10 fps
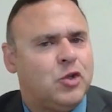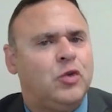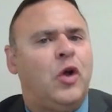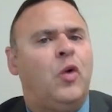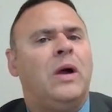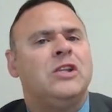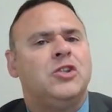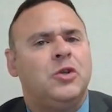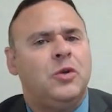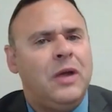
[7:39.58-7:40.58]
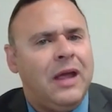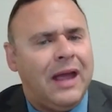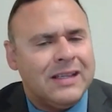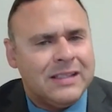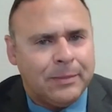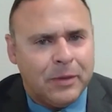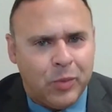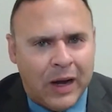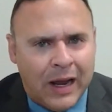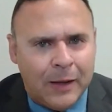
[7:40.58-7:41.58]
who don't want to accept the
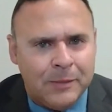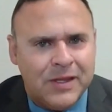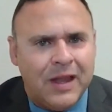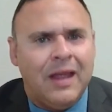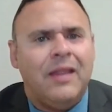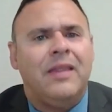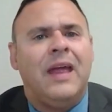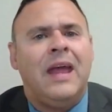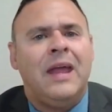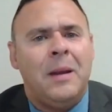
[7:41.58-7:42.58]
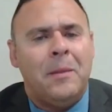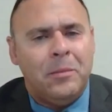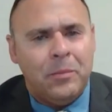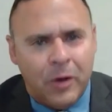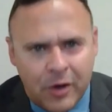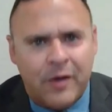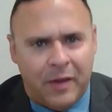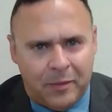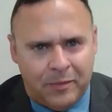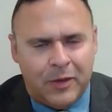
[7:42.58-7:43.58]
bribes, they murder
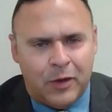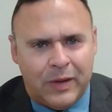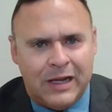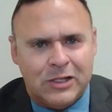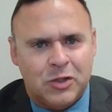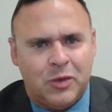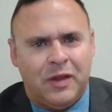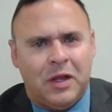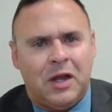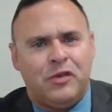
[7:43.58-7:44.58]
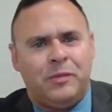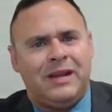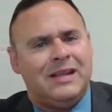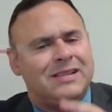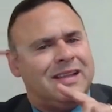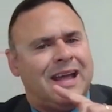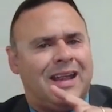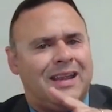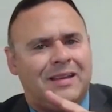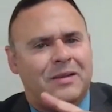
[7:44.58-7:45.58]
them, right? So the government is not
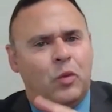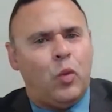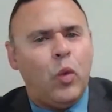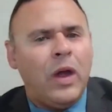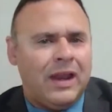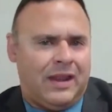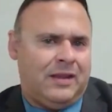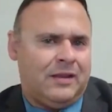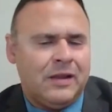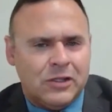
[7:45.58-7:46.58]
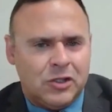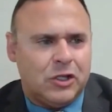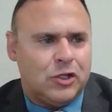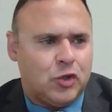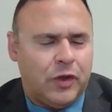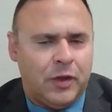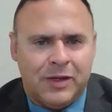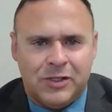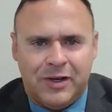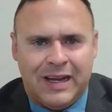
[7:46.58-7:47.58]
willing to control them
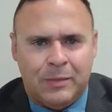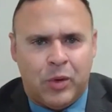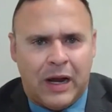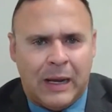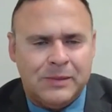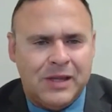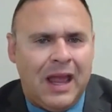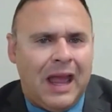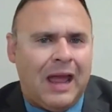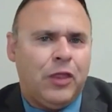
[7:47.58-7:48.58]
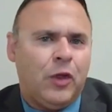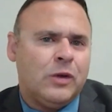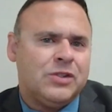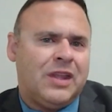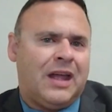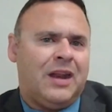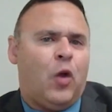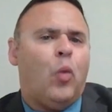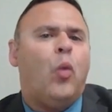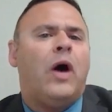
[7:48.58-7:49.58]
because they're getting bribes. And those that
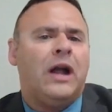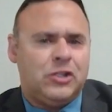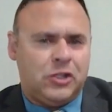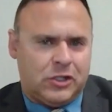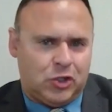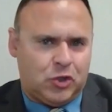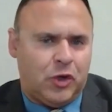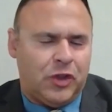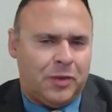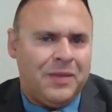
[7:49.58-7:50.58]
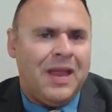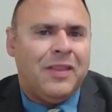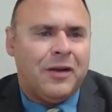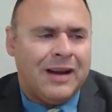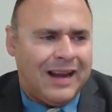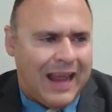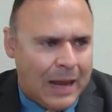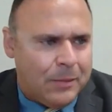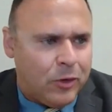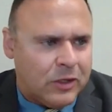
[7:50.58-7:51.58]
want to control them, they're not
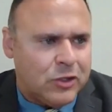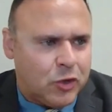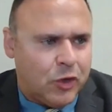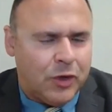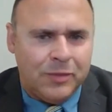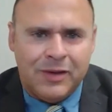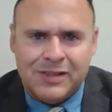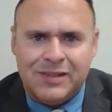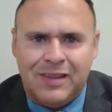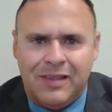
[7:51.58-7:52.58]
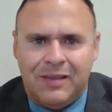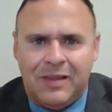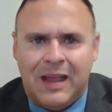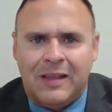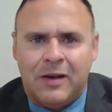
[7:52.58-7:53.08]
able to control them because they get their